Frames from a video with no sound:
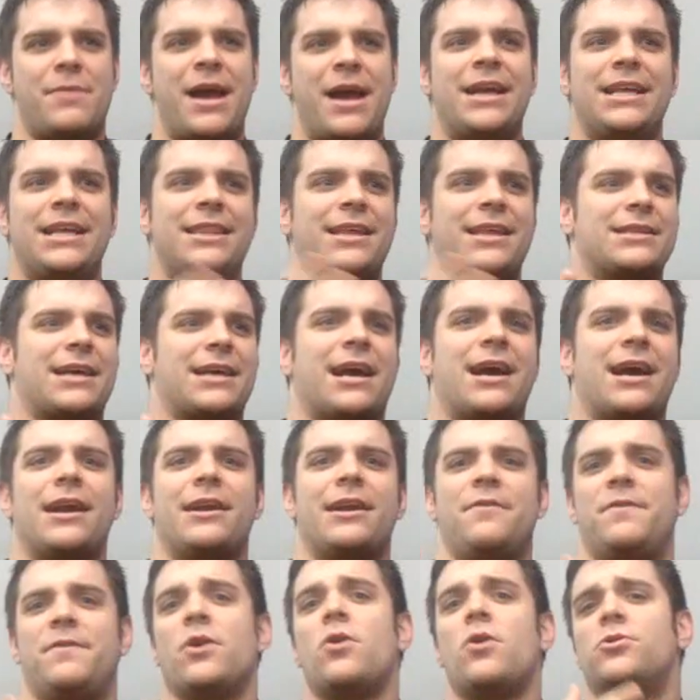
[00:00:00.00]
anything that
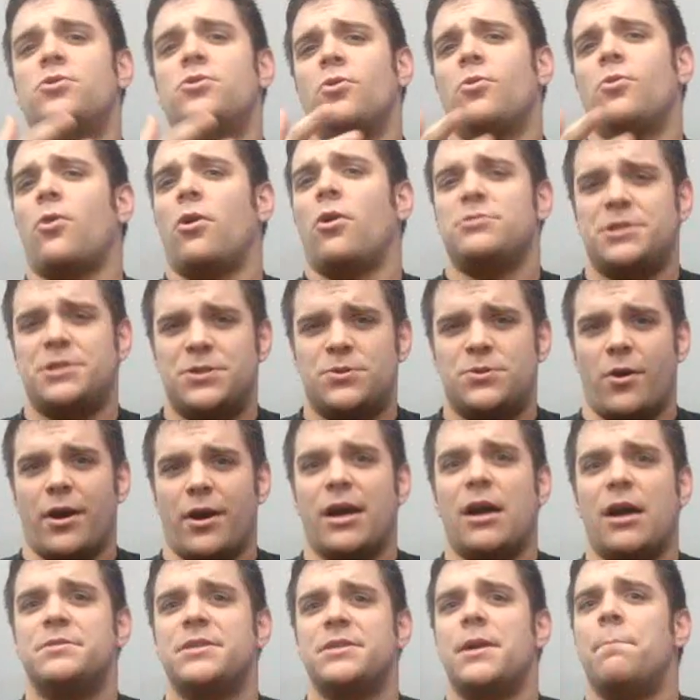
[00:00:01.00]
kind of, if you go to a grocery
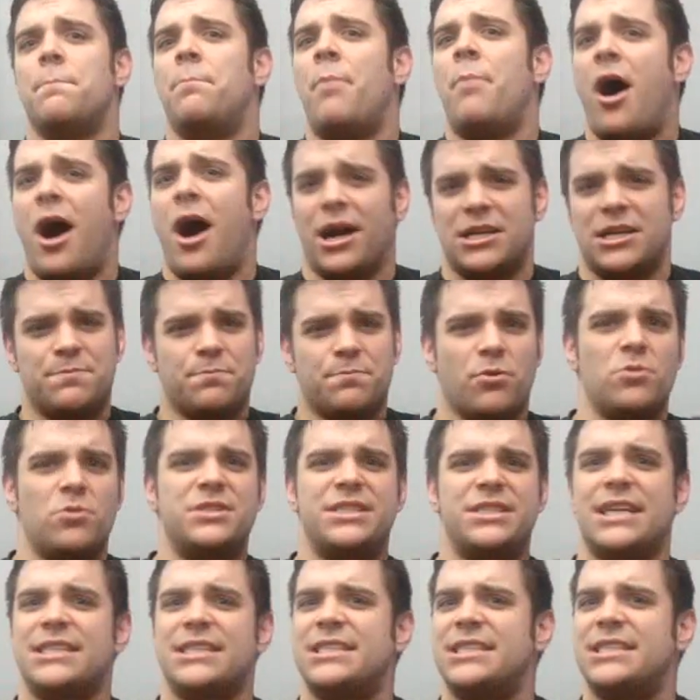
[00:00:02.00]
store, it comes in a box,
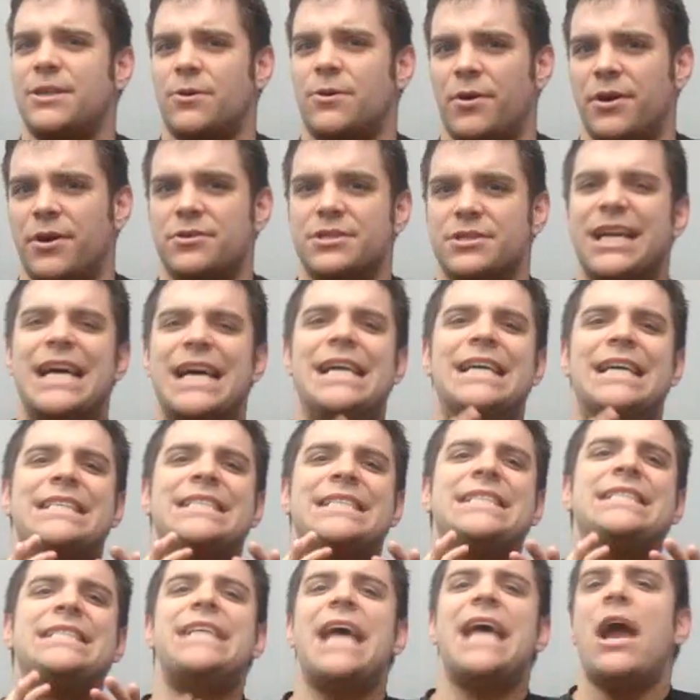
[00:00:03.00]
processed cereals.
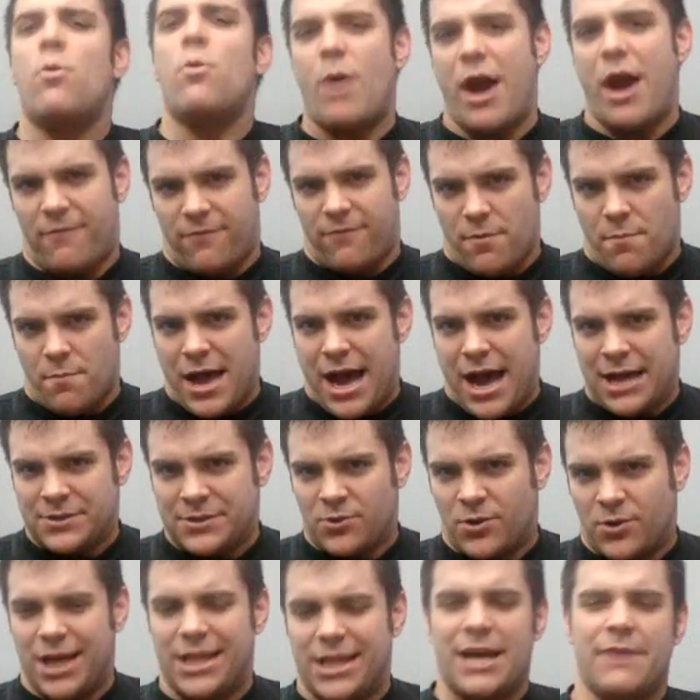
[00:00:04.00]
Stay away from
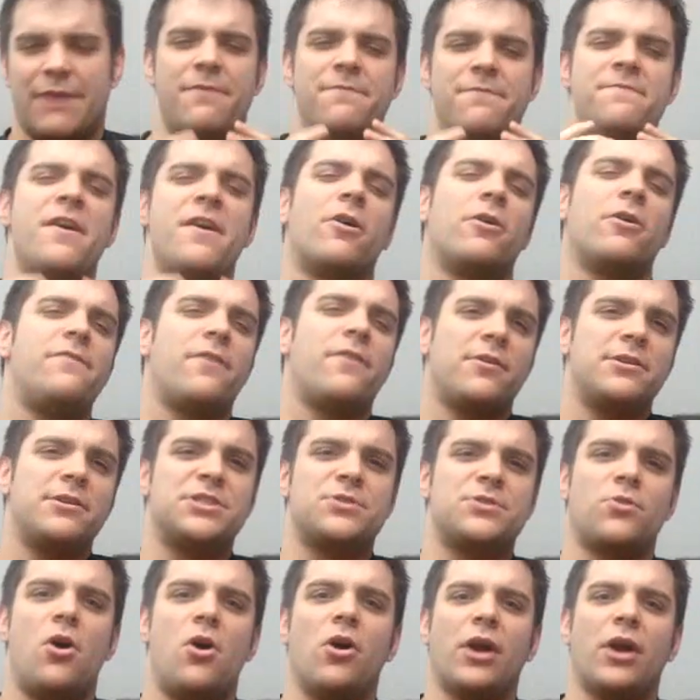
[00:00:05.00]
that. Okay? They have a very, very
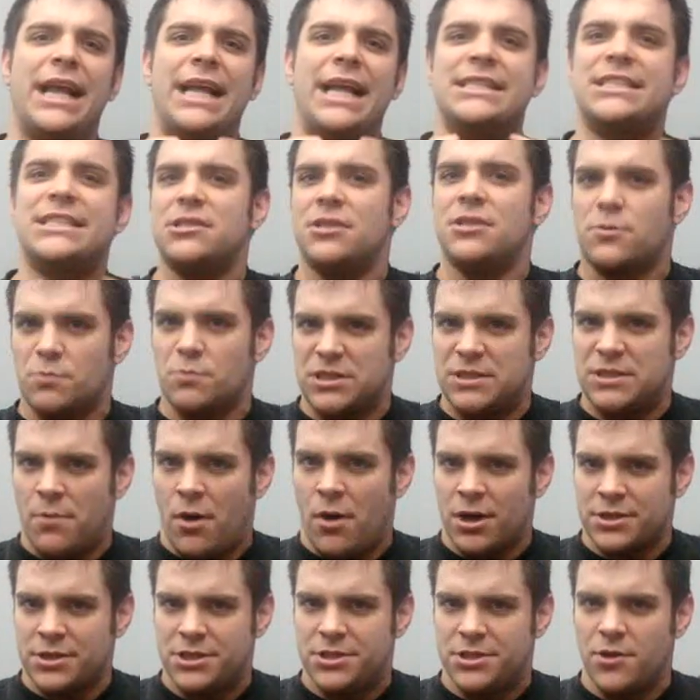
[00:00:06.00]
strong insulin
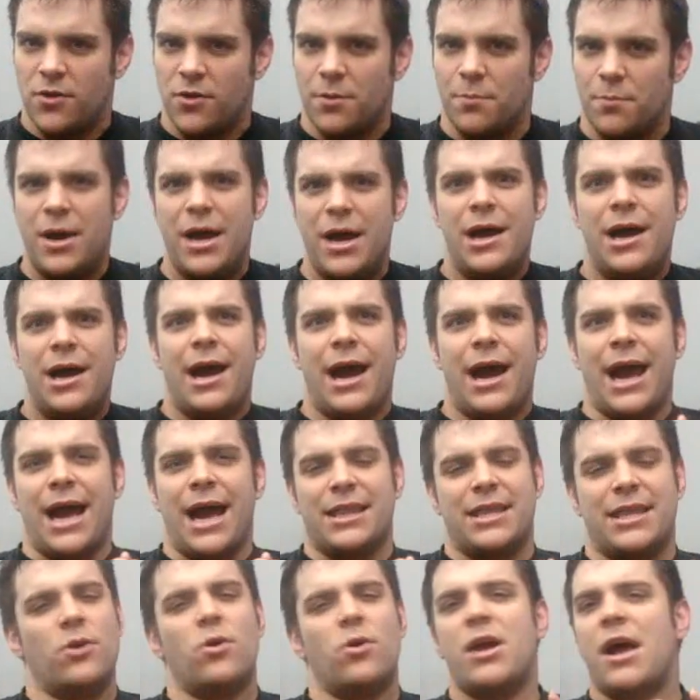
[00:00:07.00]
response to them,
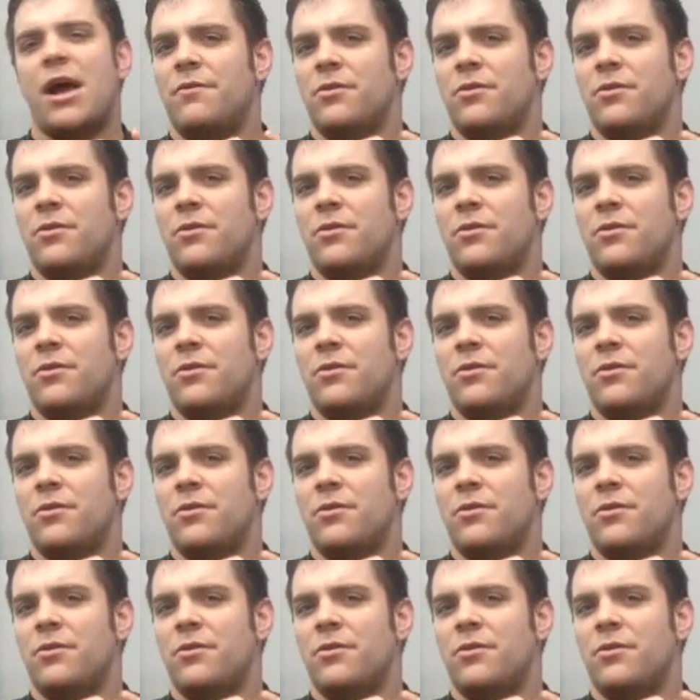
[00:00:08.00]
and they don't